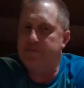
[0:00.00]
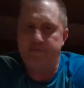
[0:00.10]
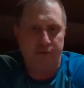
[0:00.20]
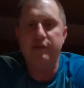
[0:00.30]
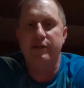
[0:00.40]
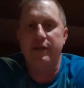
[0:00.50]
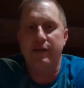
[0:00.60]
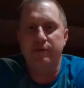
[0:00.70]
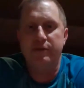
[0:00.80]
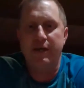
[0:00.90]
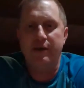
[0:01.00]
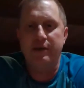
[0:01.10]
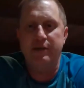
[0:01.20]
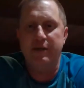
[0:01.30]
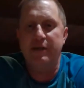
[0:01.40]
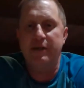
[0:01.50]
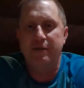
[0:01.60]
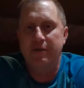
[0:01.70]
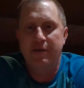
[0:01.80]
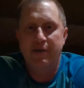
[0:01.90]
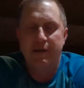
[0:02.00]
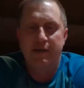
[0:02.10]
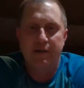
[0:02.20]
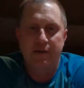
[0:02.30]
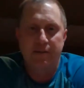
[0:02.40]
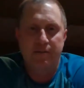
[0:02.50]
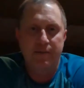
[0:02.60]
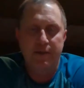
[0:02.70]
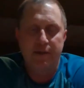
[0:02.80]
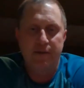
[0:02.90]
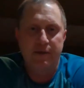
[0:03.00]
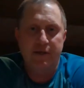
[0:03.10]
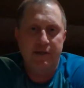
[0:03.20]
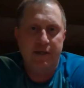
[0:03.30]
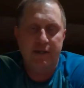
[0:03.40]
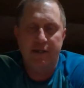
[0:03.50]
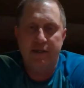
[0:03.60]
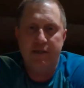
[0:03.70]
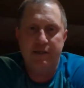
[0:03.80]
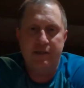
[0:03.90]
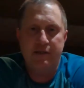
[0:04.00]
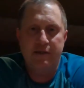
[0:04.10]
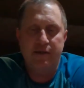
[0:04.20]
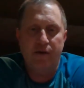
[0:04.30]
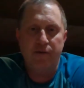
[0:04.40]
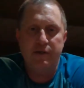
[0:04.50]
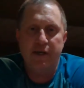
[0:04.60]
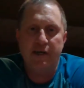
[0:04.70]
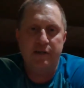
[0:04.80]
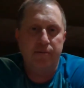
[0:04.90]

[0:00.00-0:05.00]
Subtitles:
+9 on Saturday and Sunday. That's like I said. All these guys can